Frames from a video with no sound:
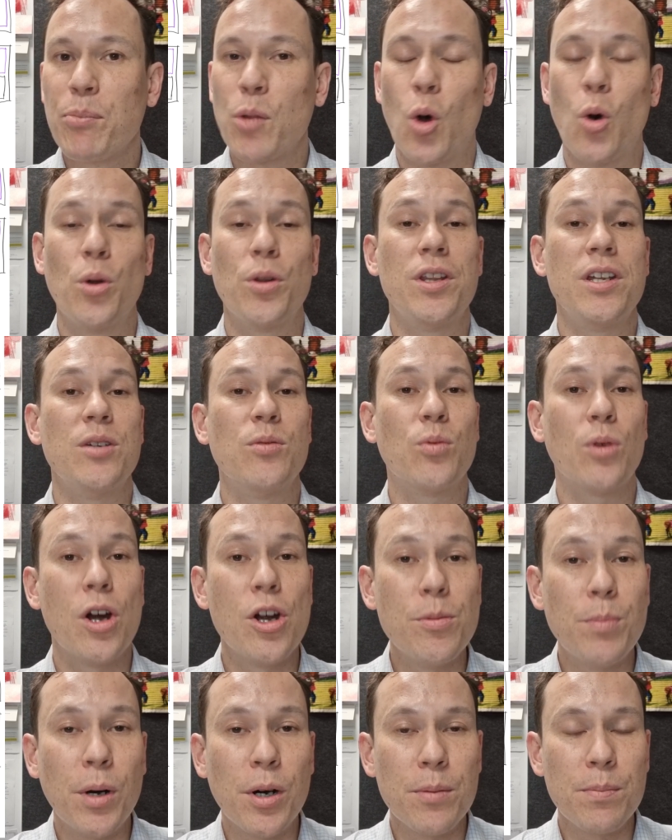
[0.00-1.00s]
or the
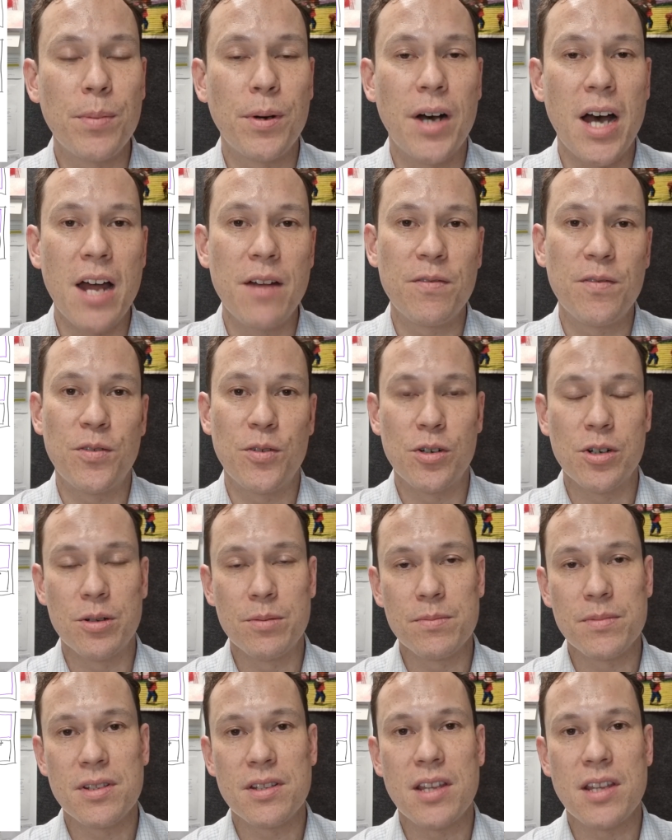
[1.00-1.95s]
robot platforms